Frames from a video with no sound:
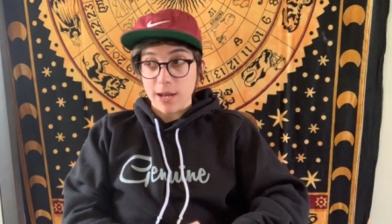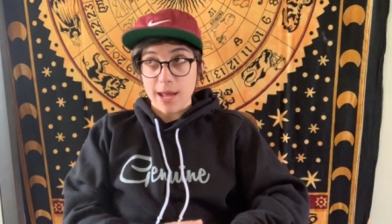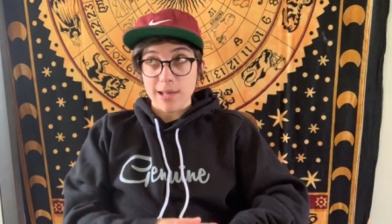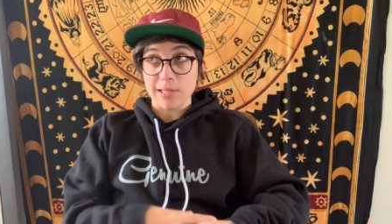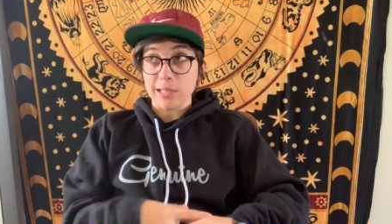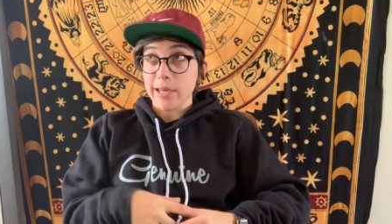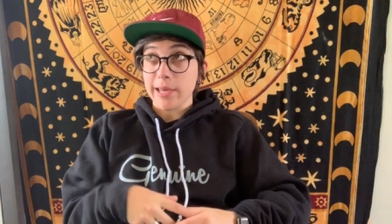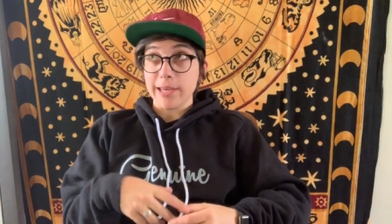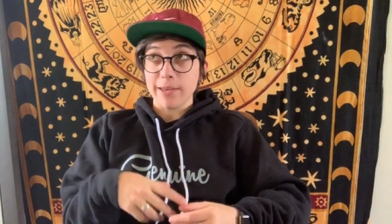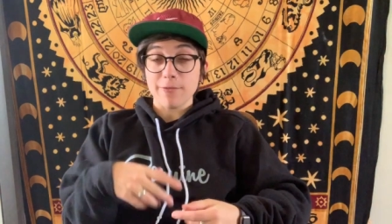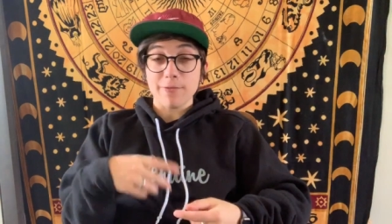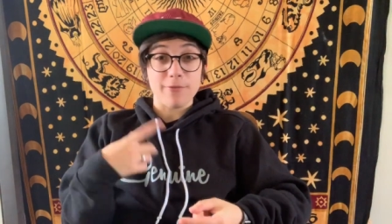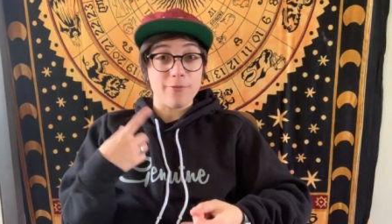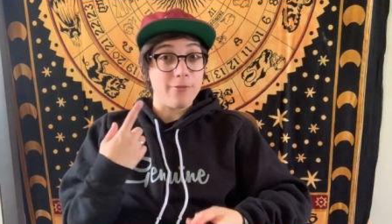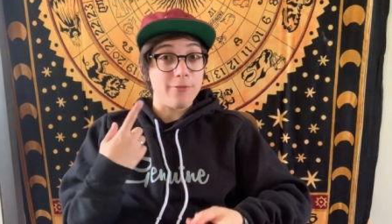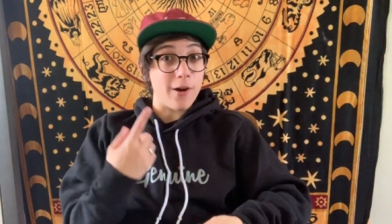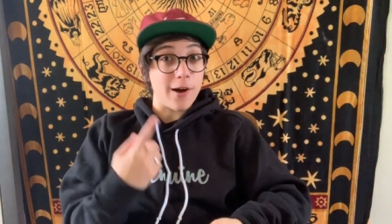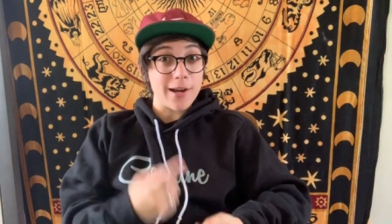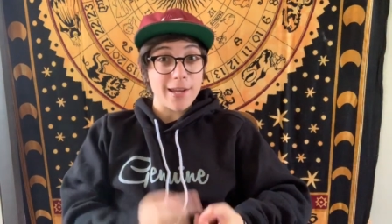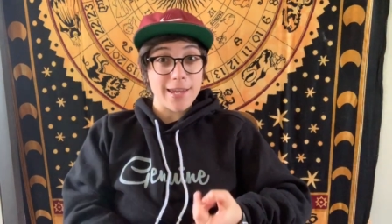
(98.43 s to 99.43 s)
it has like
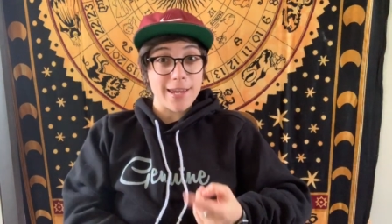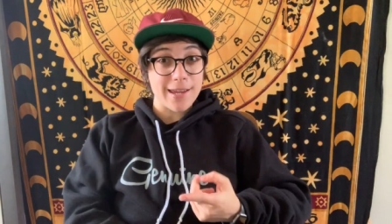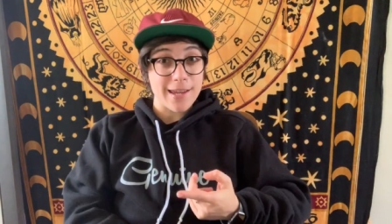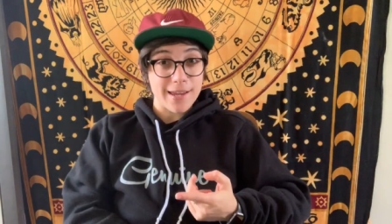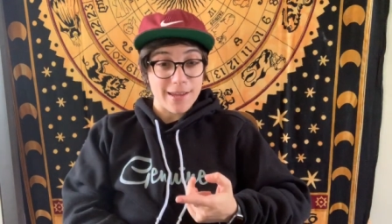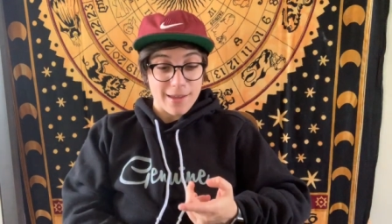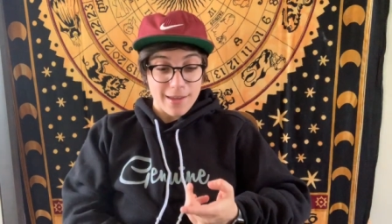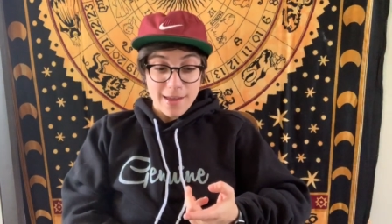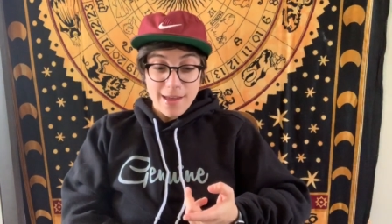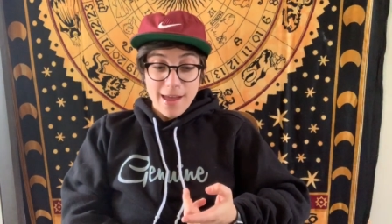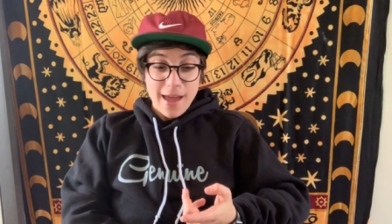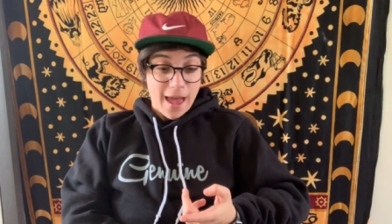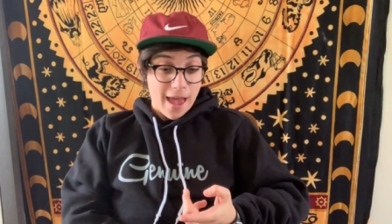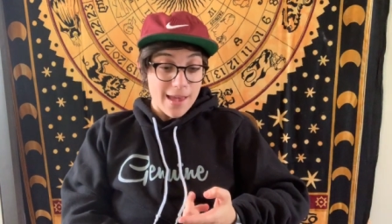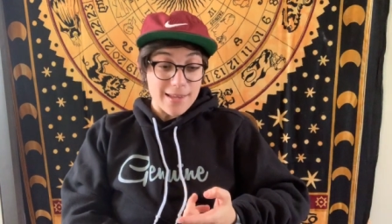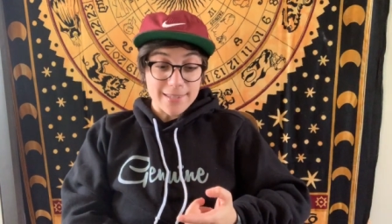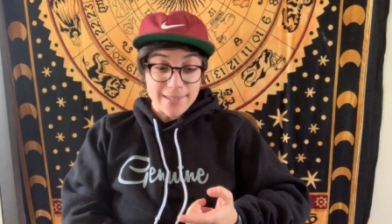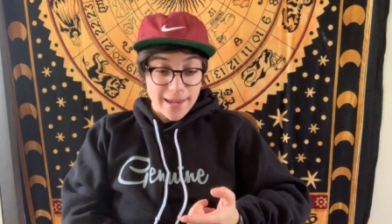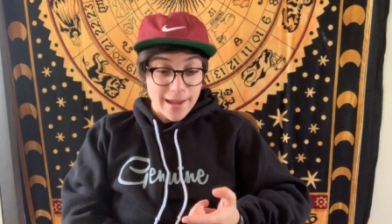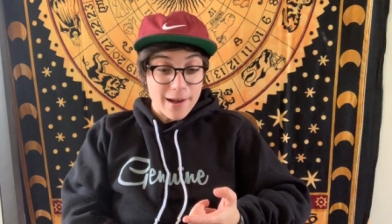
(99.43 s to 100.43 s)
funny
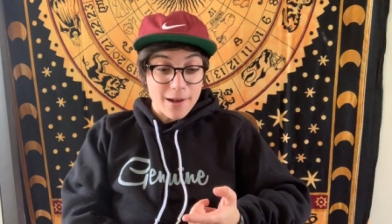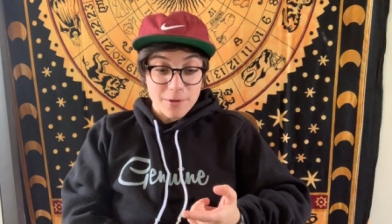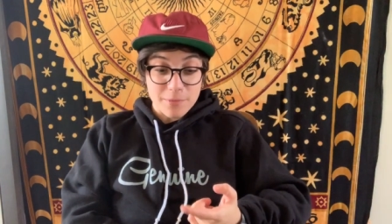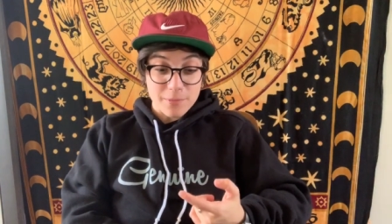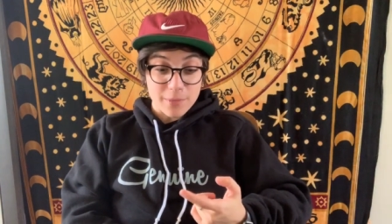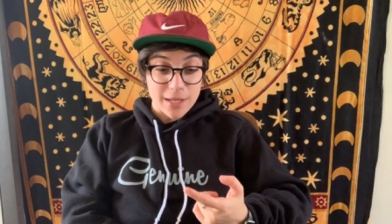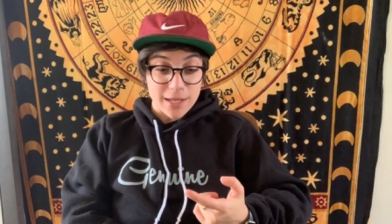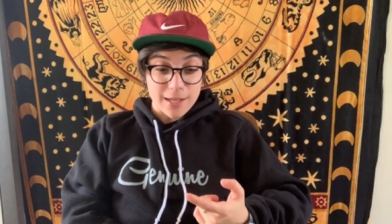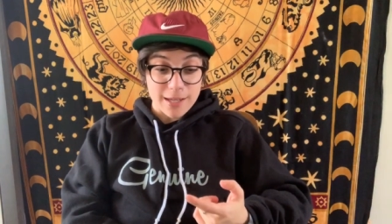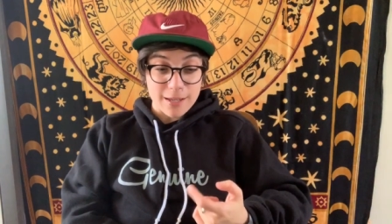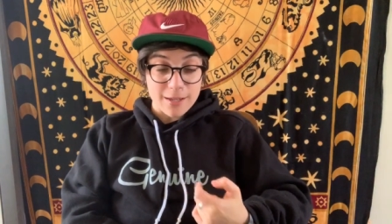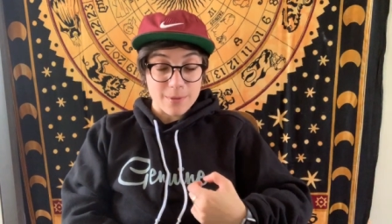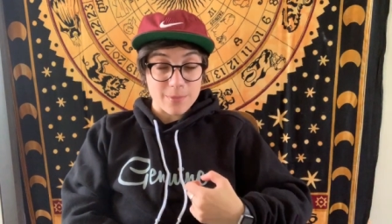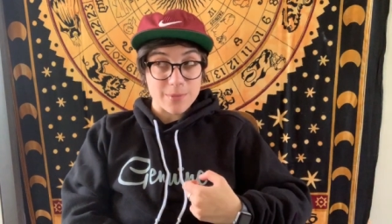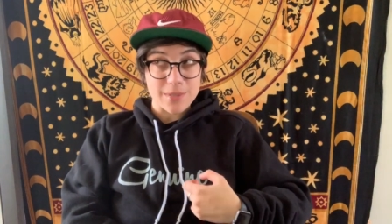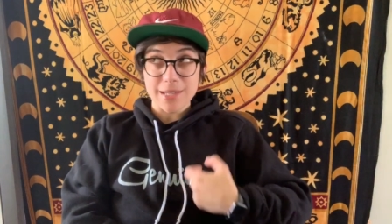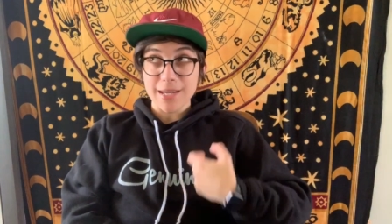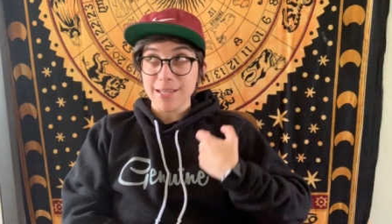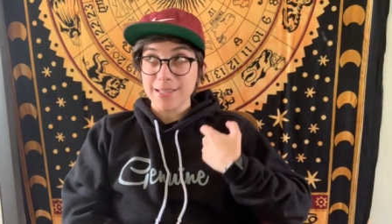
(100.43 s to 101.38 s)
as hell memes.